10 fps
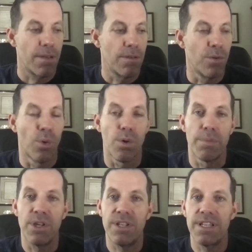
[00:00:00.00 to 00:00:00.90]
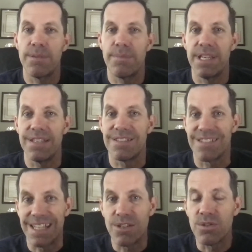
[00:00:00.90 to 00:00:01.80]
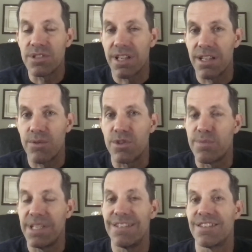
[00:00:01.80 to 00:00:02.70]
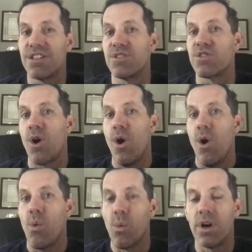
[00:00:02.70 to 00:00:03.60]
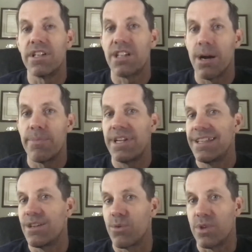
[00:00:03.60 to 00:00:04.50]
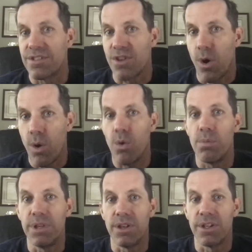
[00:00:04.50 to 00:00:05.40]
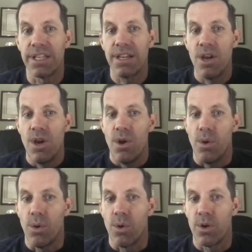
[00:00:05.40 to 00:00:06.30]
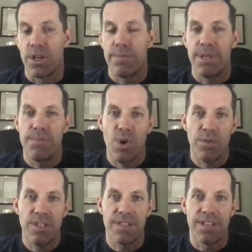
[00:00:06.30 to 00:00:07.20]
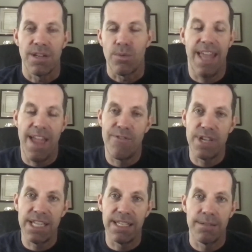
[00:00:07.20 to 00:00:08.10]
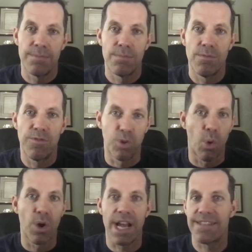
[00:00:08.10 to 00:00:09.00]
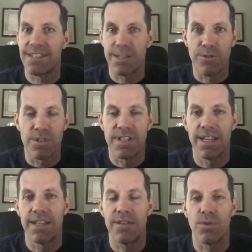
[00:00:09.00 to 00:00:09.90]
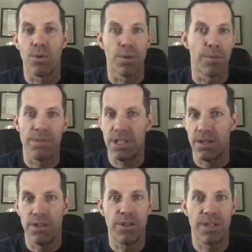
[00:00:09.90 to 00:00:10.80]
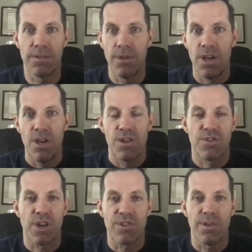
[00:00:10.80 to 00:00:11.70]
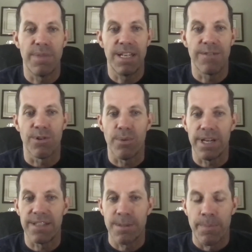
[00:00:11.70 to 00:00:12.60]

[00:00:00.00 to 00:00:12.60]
Your building could be single tenant, which means there's one company that rents the whole building, or it could be multi-tenant, where every floor has a different tenant, or you can structure it many different ways.